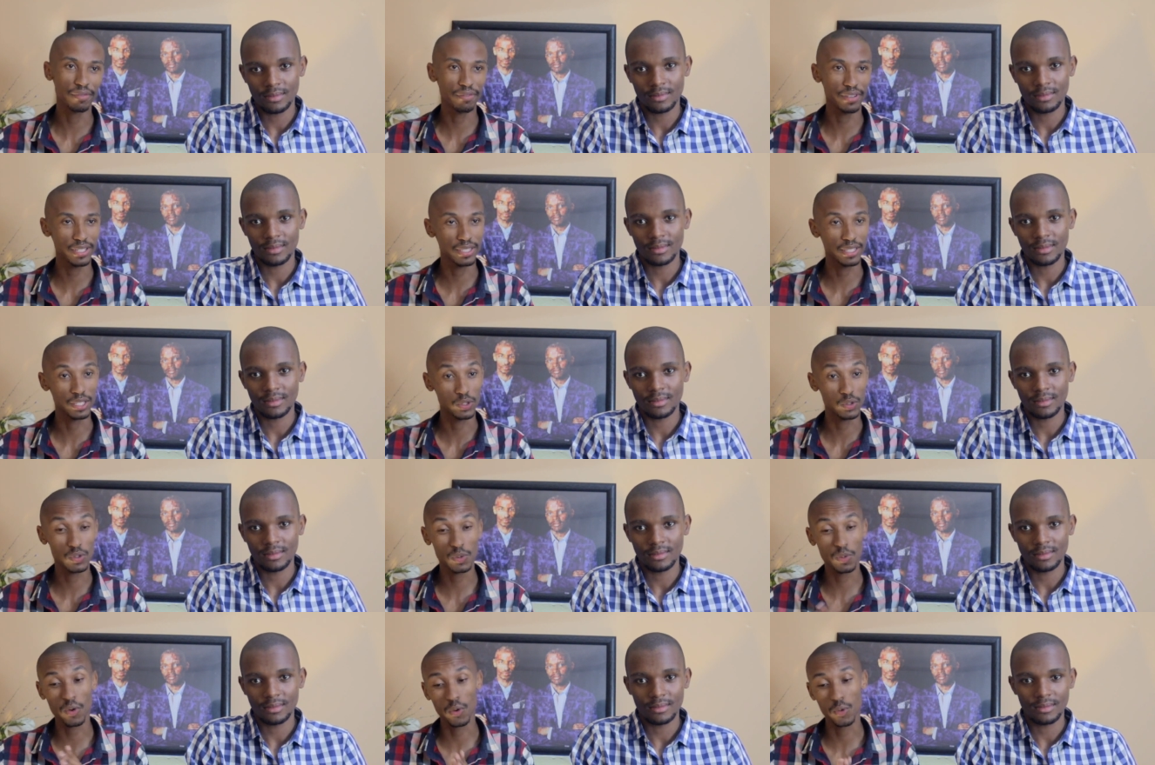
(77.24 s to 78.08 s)
Speaker 1: investors.
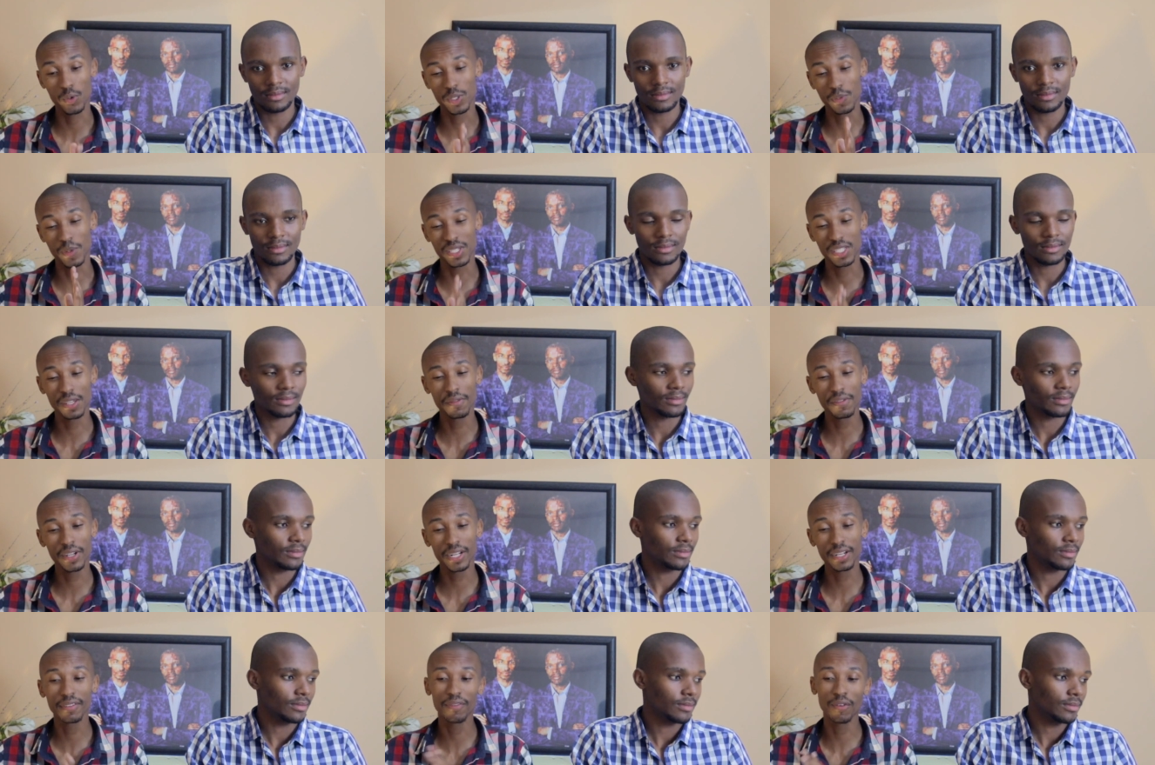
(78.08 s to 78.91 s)
So, we're
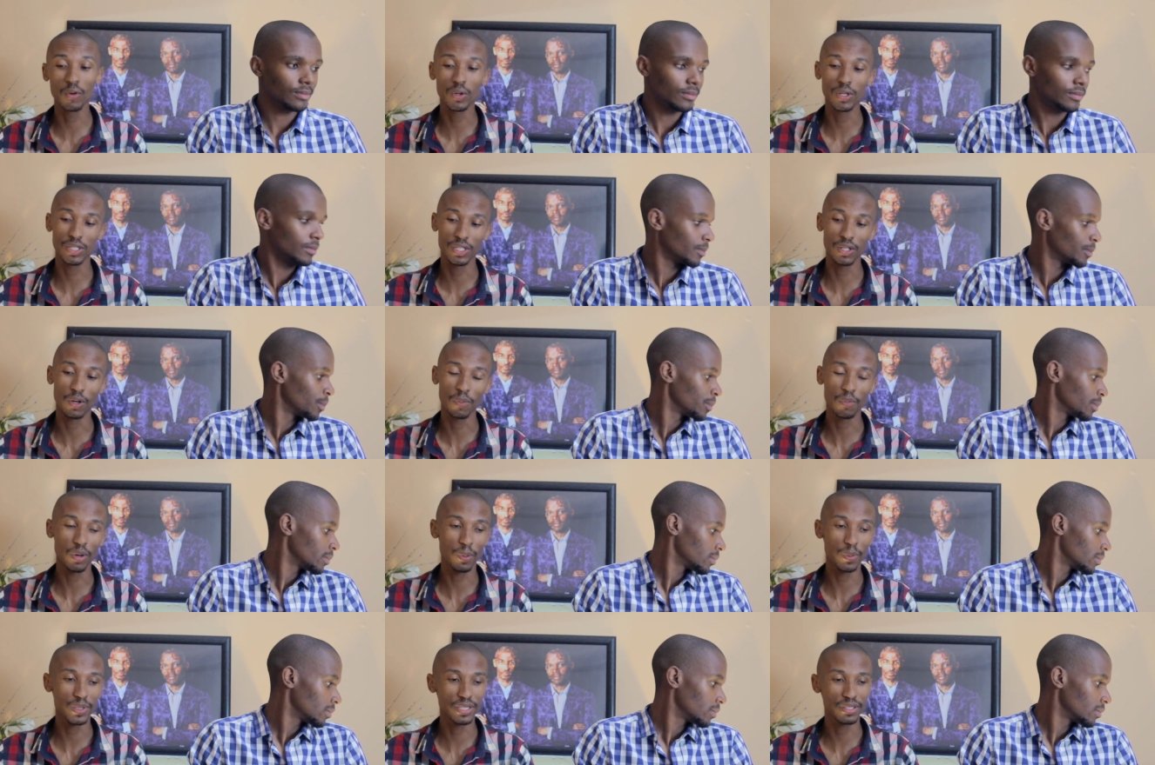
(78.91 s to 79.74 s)
specifically focusing on
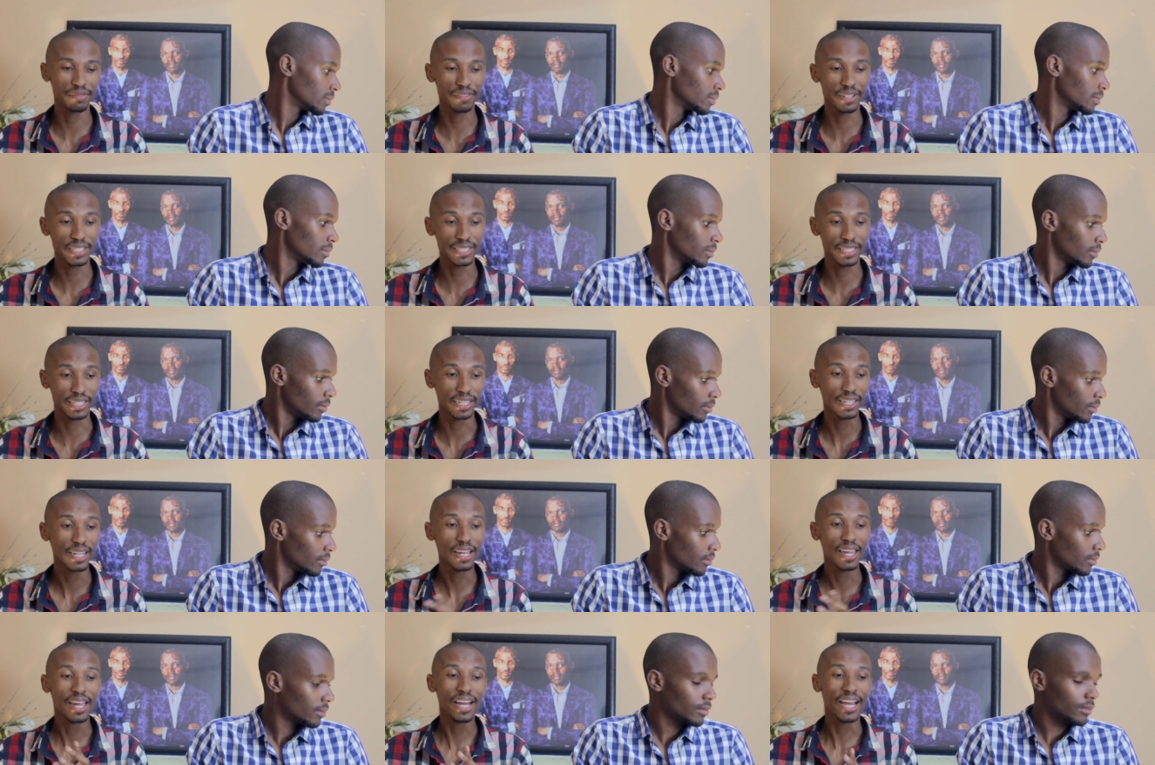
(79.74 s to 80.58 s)
property investing
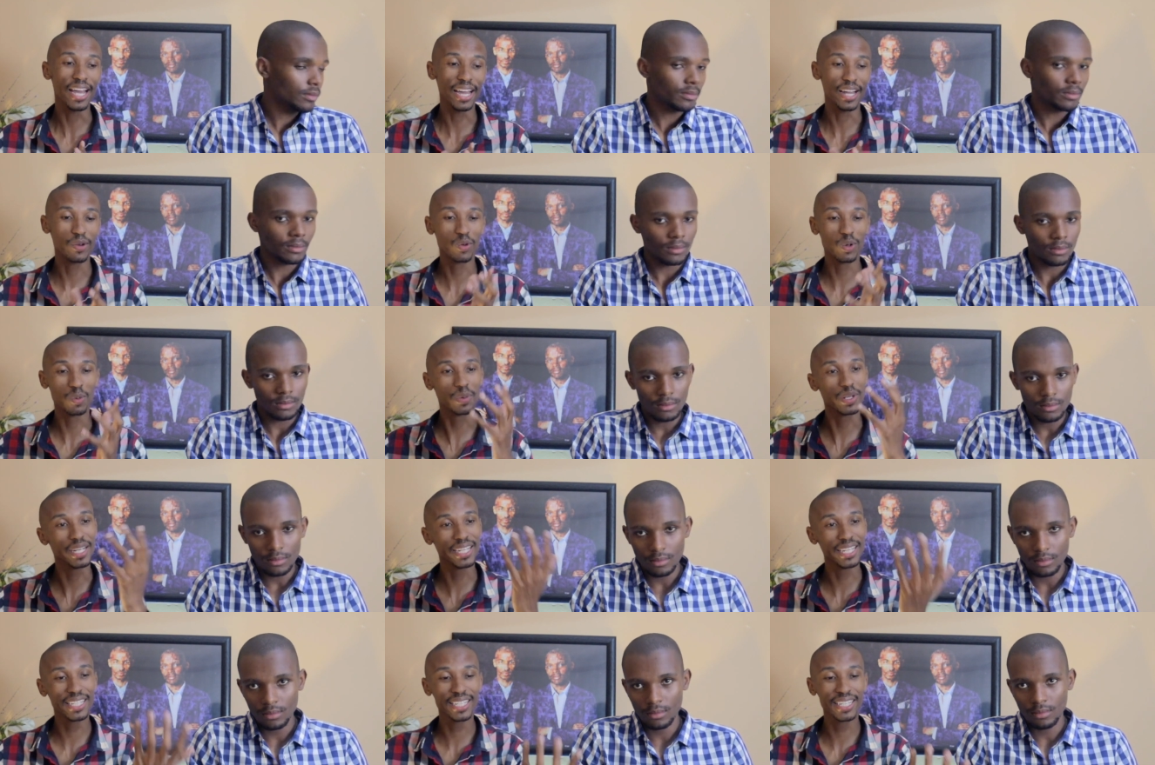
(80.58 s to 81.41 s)
and we'll be
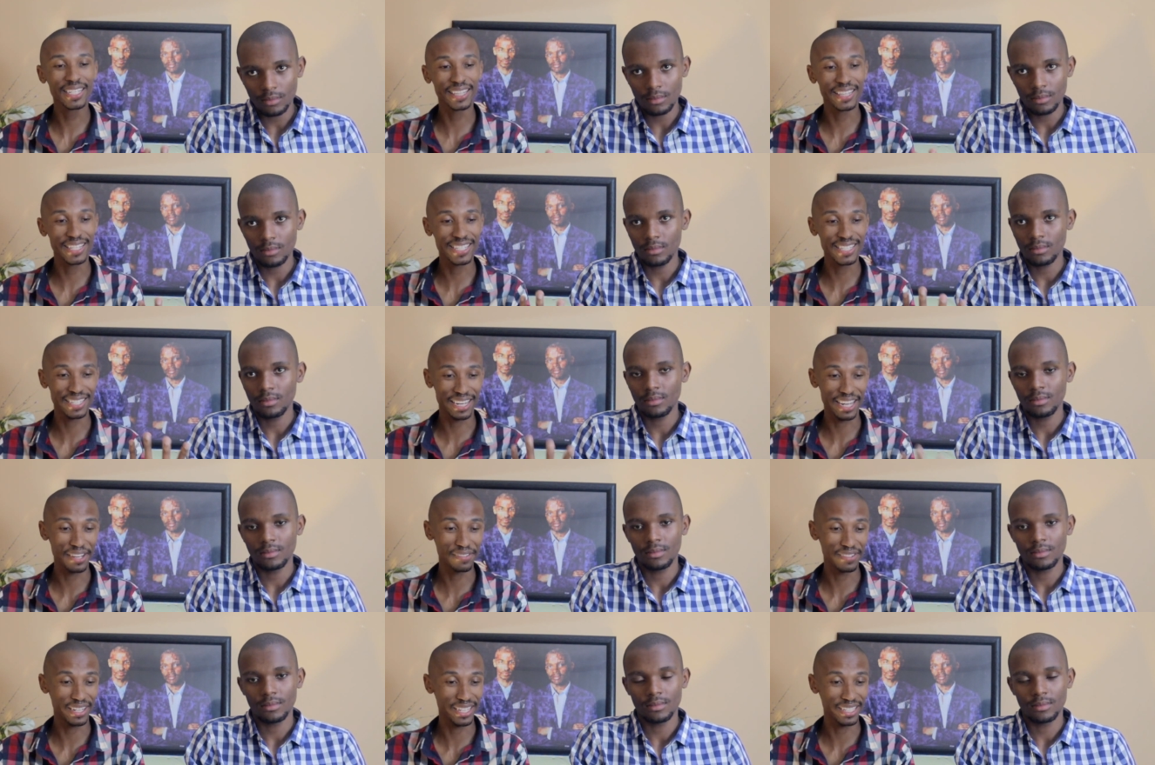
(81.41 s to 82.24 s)
linking these
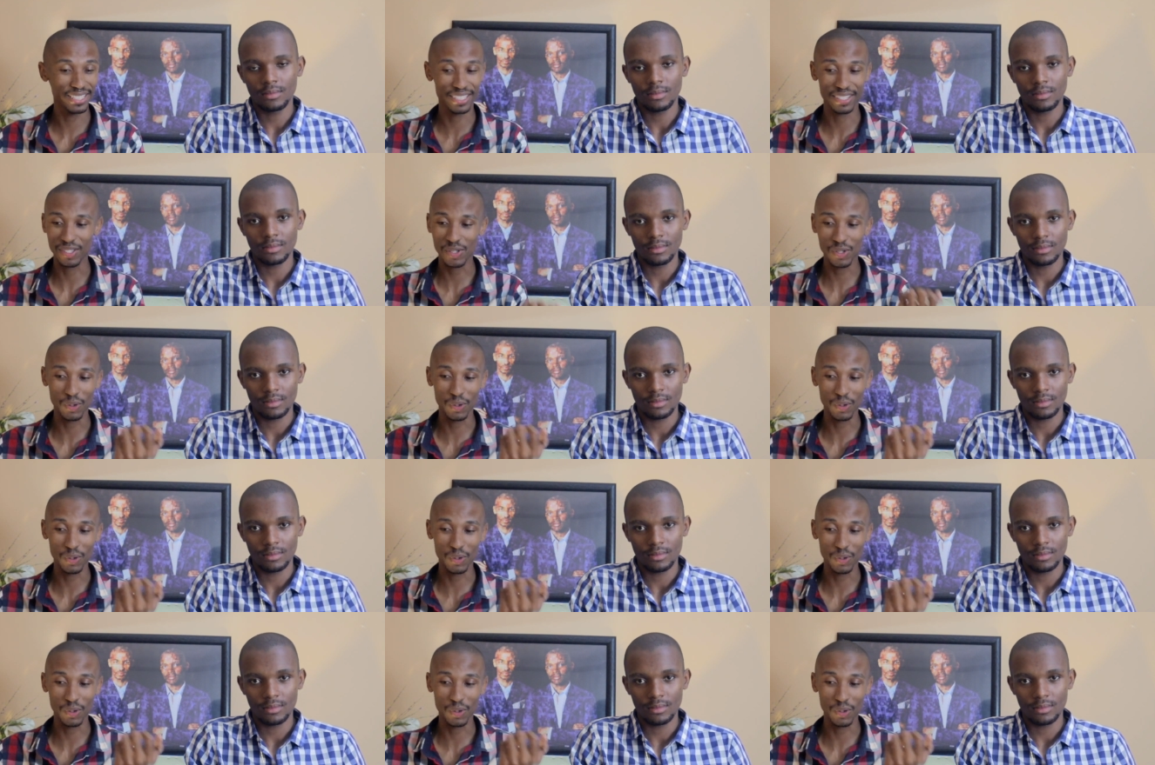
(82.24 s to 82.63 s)
life lessons.